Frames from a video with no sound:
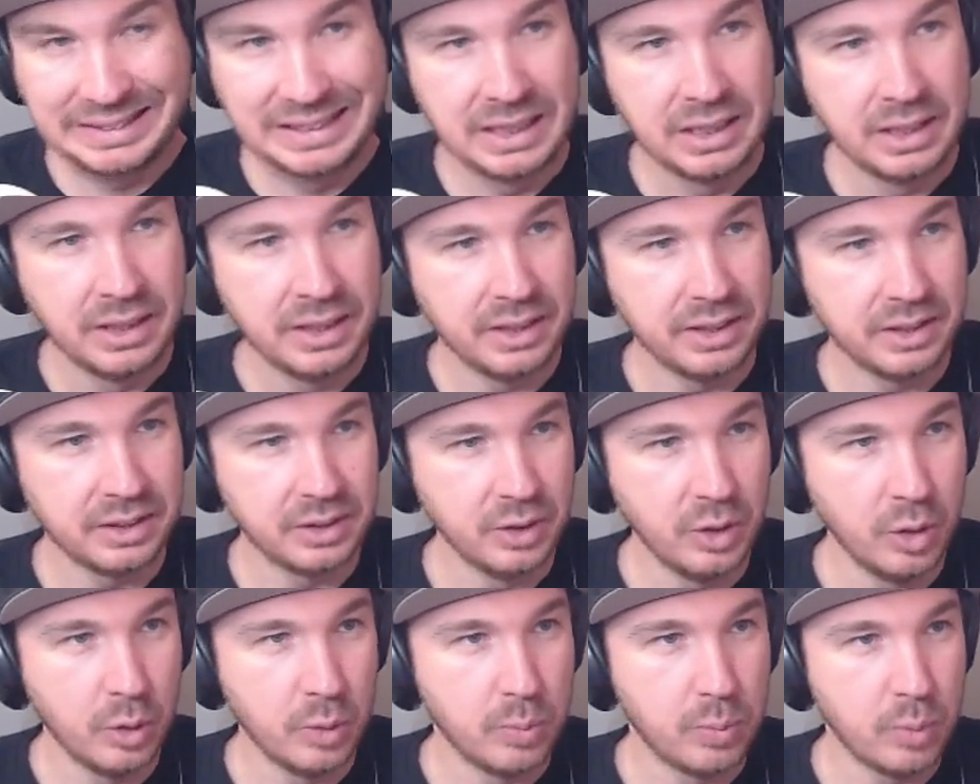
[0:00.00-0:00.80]
is
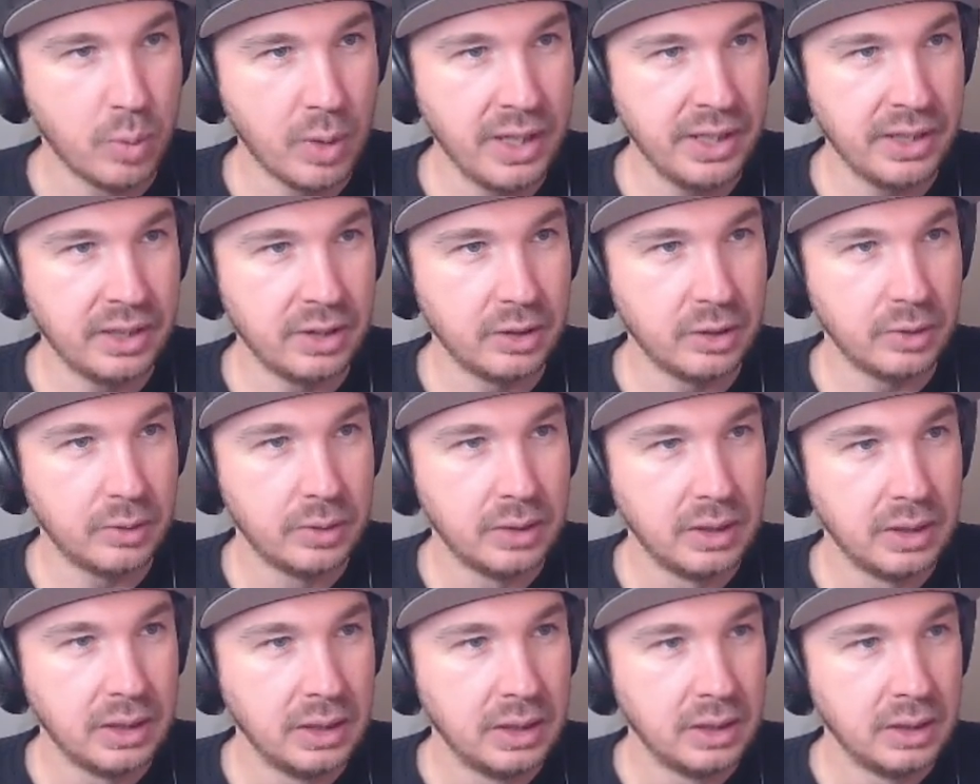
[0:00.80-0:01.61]
no bueno.
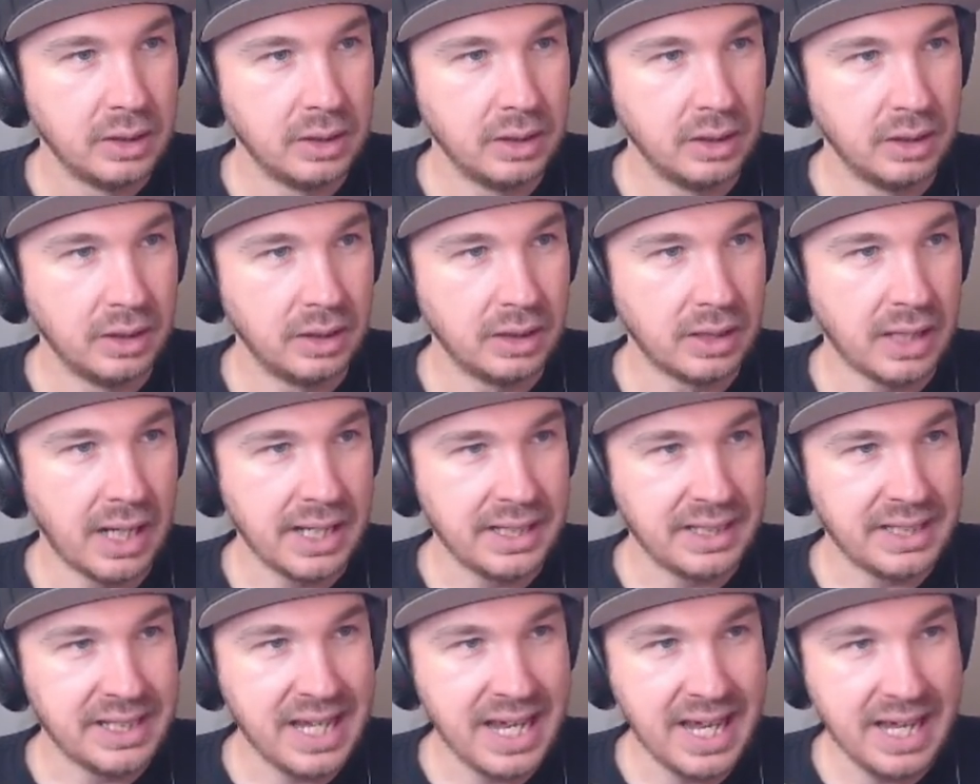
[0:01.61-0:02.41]
I
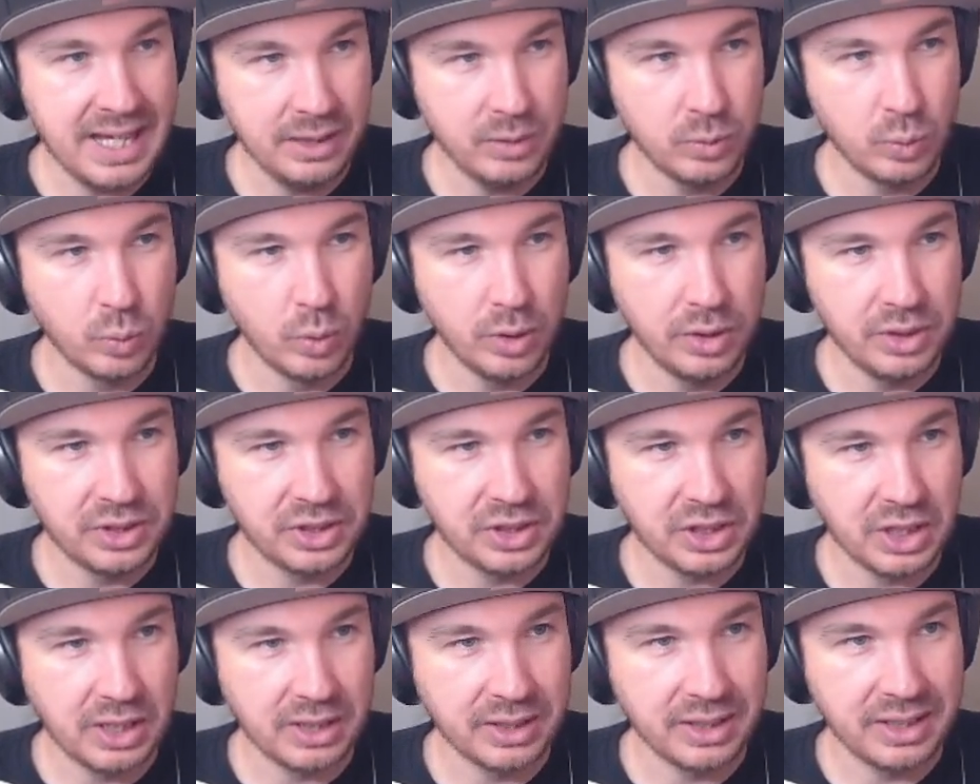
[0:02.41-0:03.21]
can't
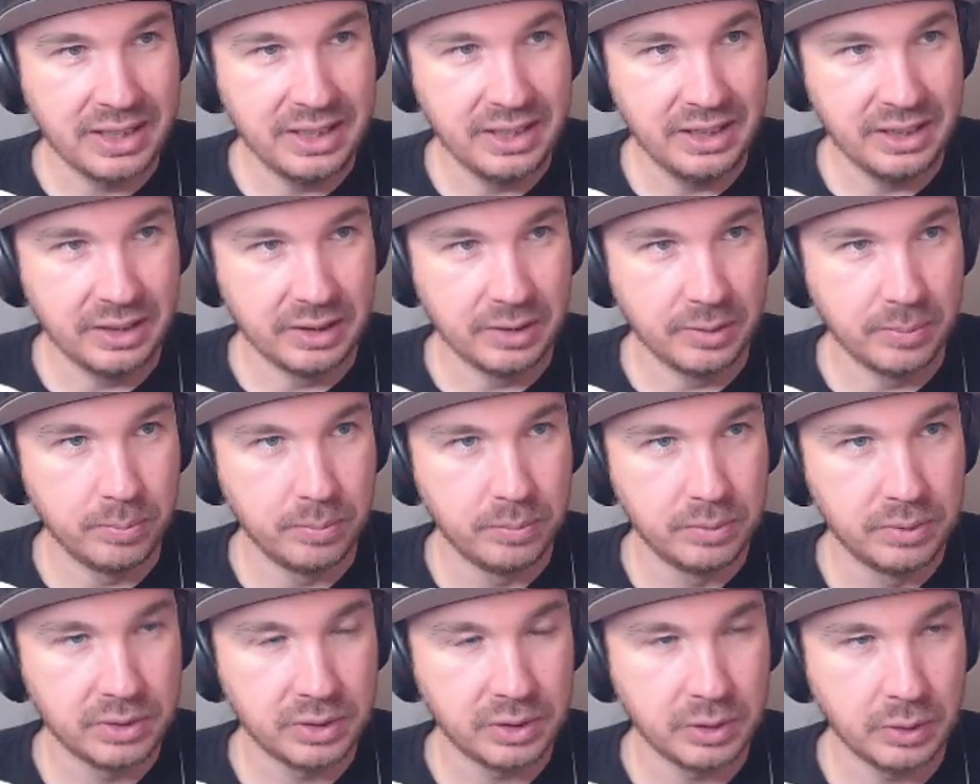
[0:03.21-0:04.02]
one-shot him.
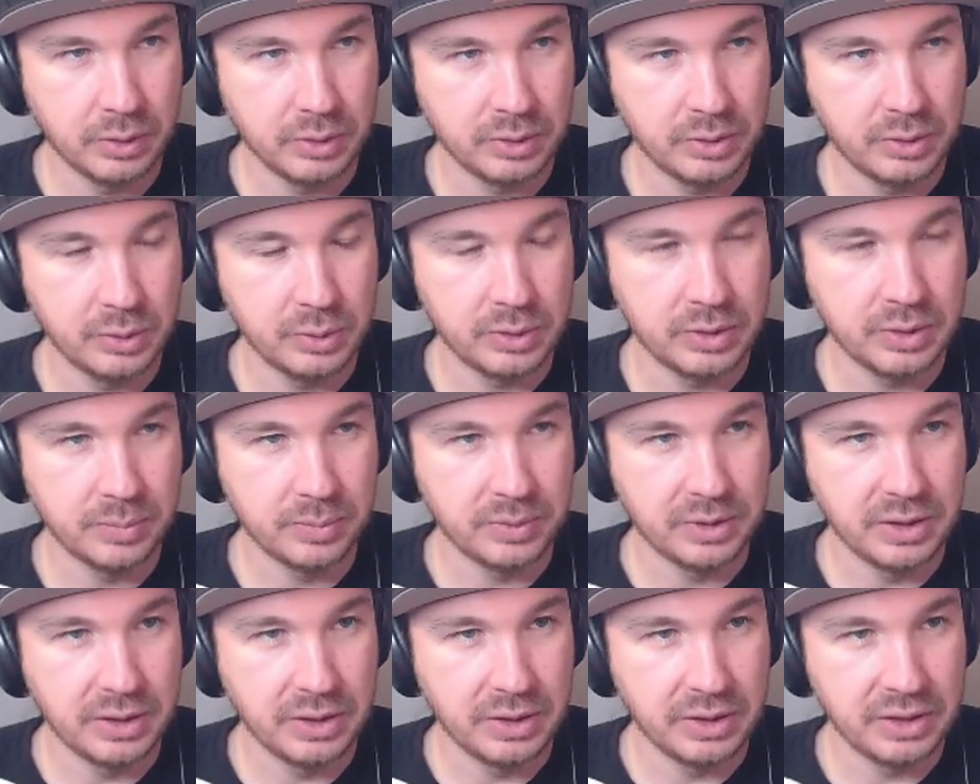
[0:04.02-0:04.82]
It's also
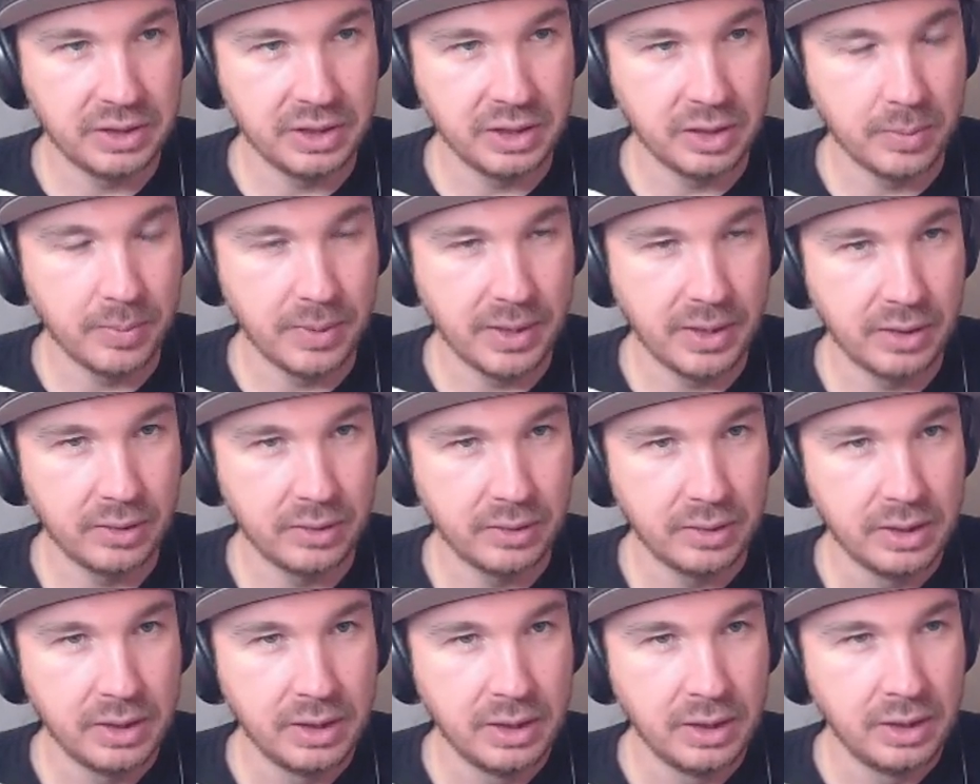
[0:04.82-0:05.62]
something to think about.
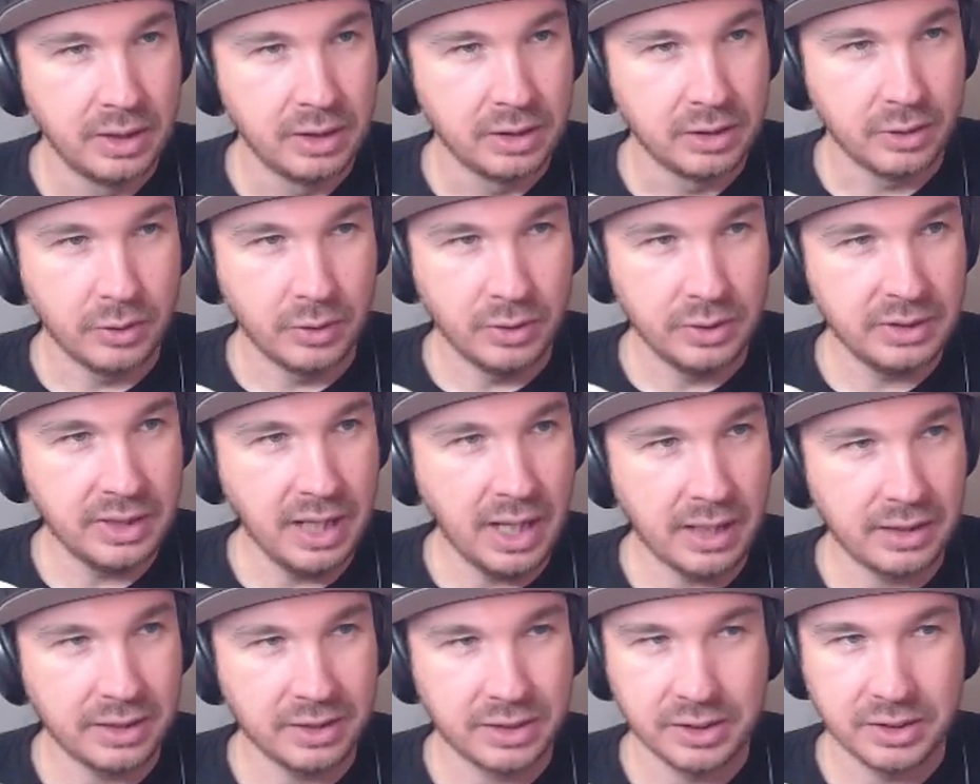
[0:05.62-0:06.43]
So this
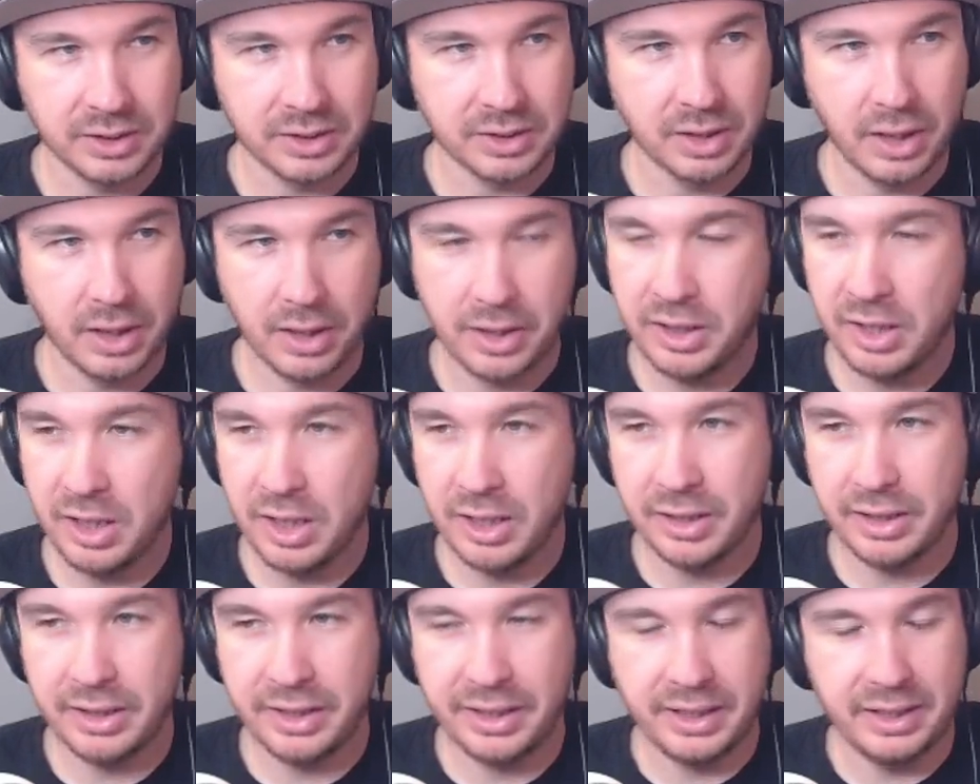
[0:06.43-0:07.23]
guy's just like
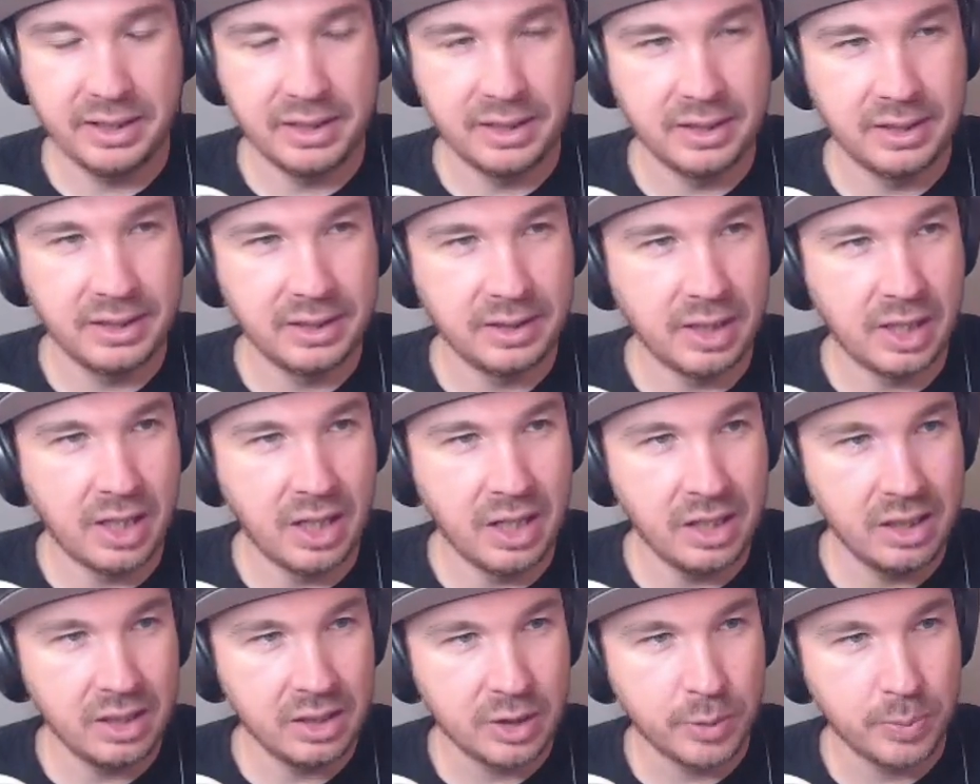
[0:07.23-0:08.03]
got a
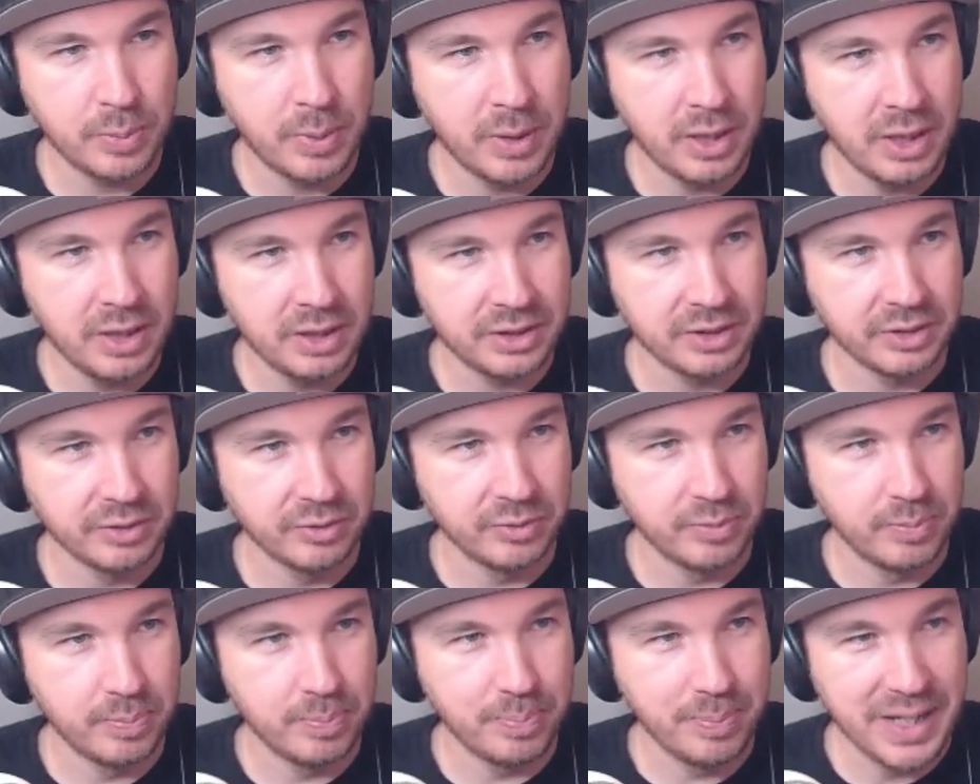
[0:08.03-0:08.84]
hodgepodge of
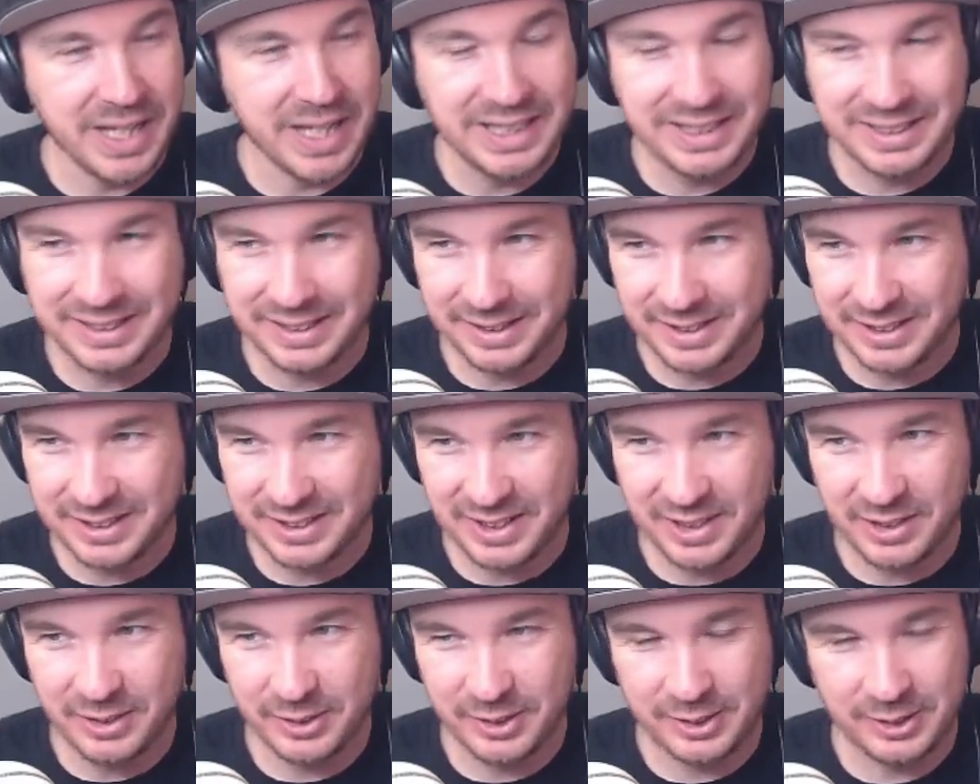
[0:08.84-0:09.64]
basics
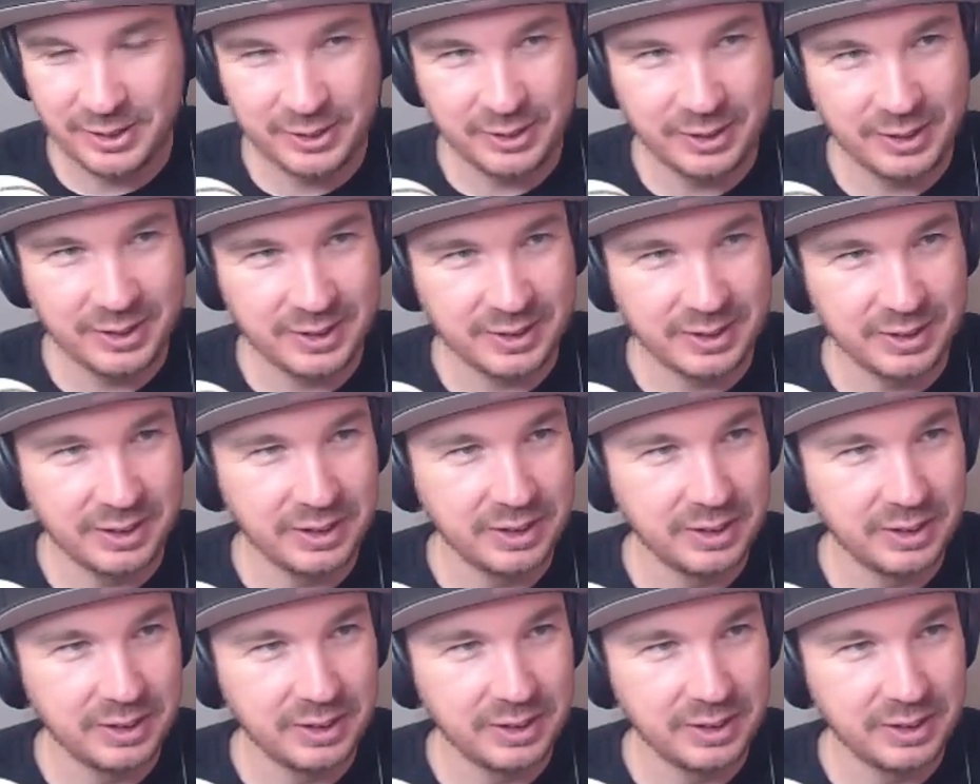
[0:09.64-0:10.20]
out here, doesn't he?